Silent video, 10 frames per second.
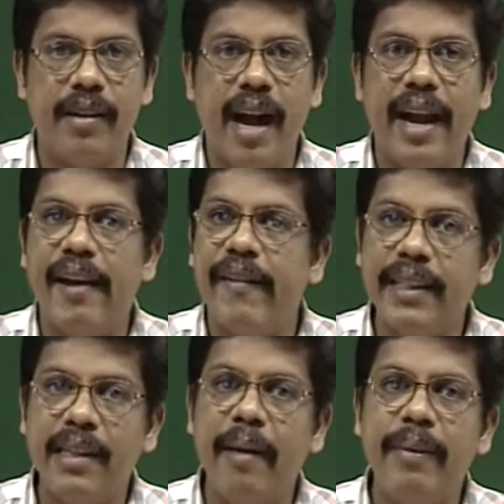And I have
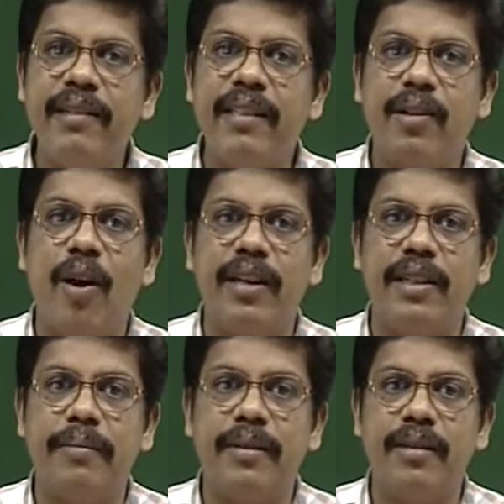examined this
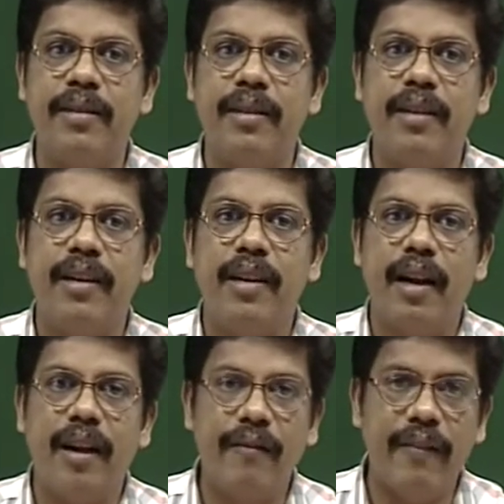concept
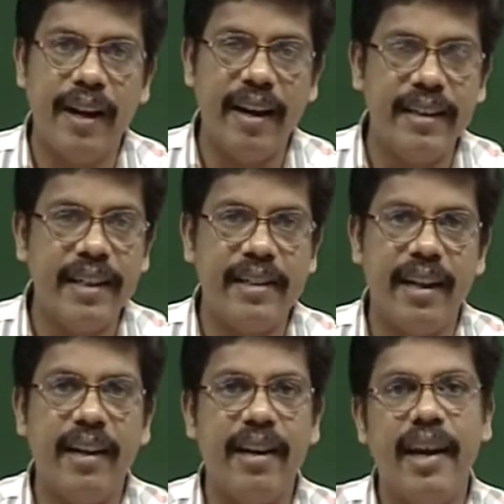in
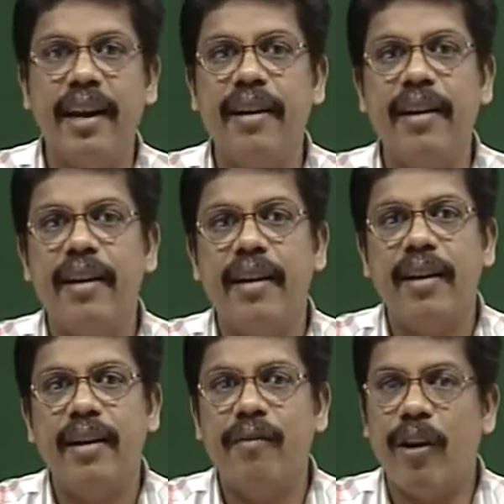detail in
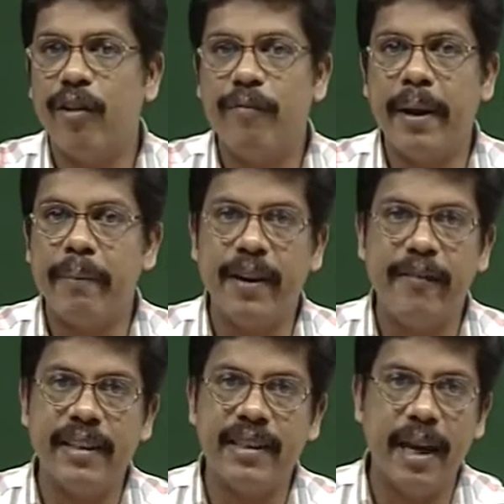one of my
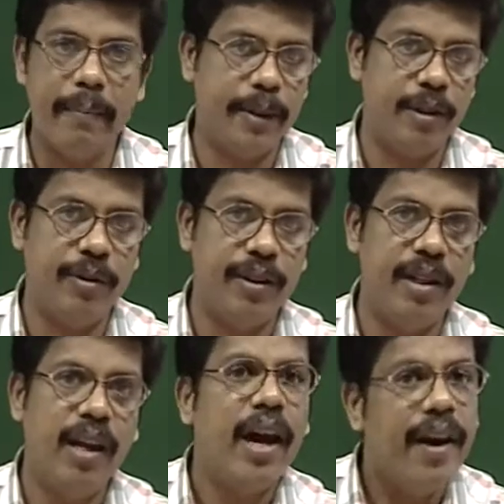previous episodes.
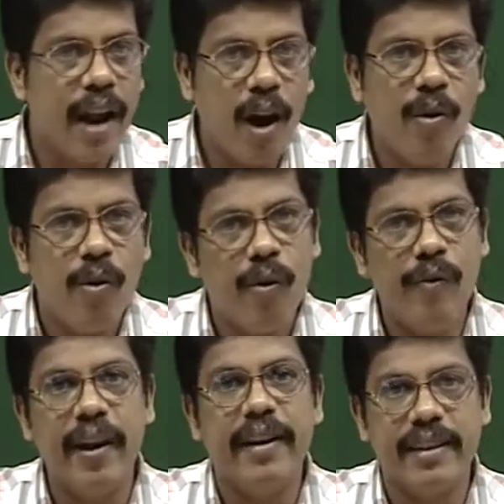Now,
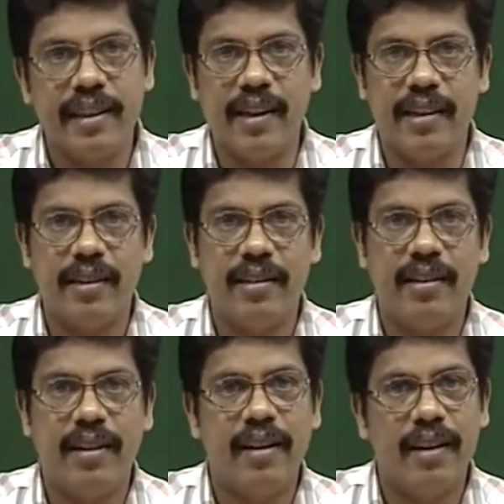we will discuss
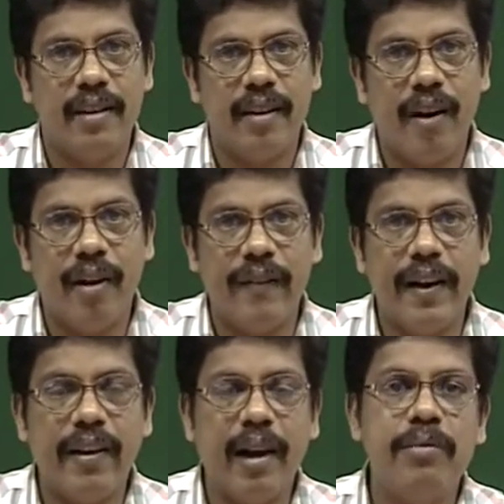or we
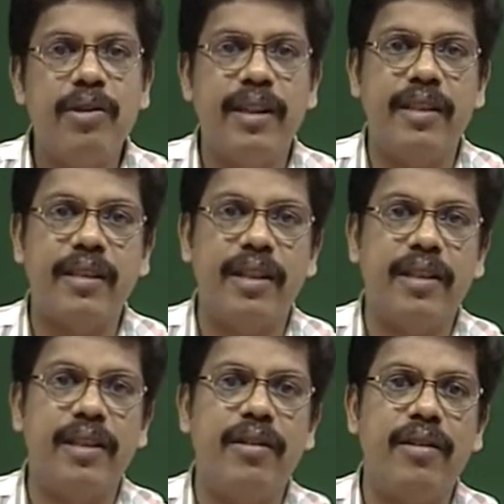will come to the
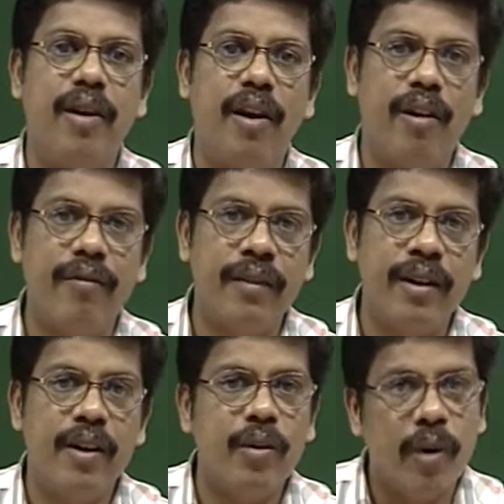discussion of
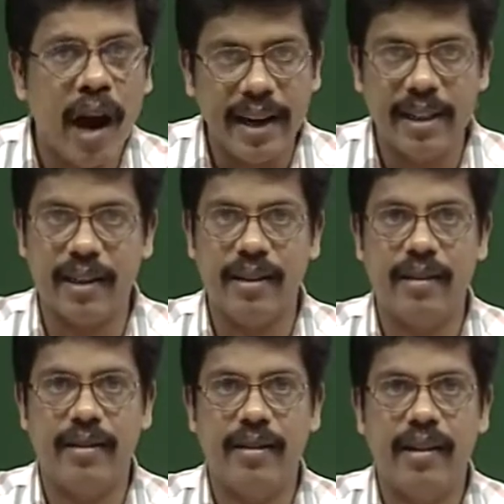Heidegger,
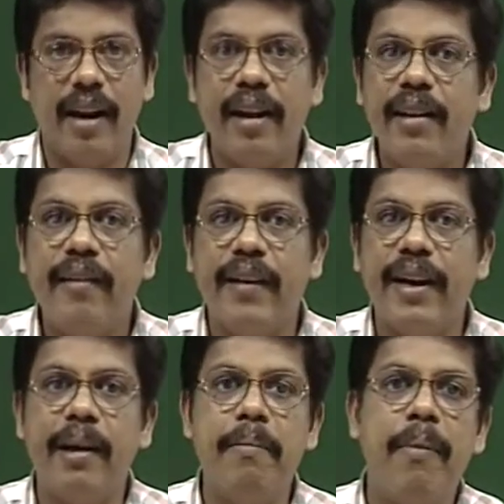another
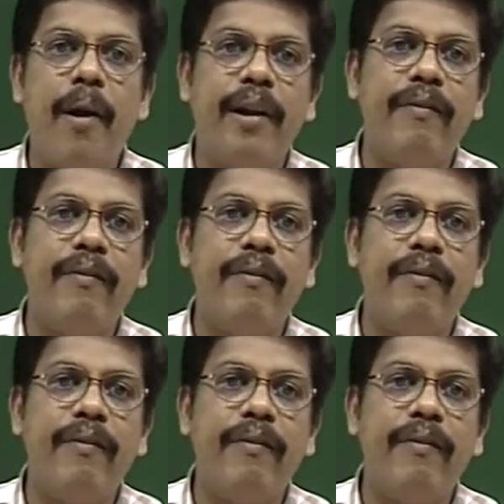very important